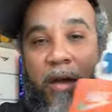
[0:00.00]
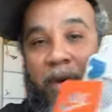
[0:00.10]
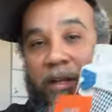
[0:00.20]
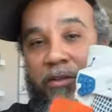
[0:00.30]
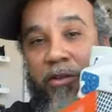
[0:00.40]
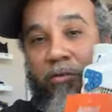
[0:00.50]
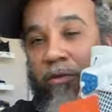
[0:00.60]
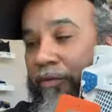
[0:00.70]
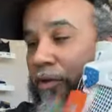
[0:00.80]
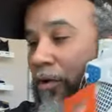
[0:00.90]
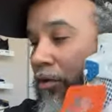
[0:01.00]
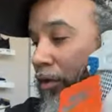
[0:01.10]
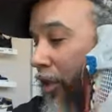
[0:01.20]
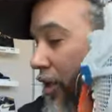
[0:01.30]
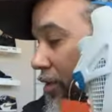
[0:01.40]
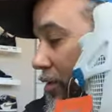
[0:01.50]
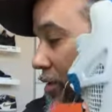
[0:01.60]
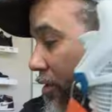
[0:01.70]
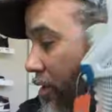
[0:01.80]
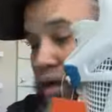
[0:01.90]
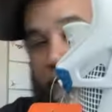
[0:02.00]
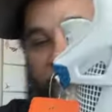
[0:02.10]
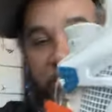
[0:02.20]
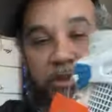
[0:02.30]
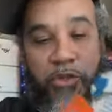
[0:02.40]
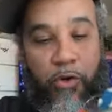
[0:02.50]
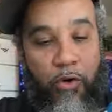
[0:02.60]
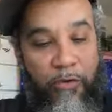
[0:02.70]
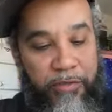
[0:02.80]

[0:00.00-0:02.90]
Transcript: I'm about to do a review on these for sure,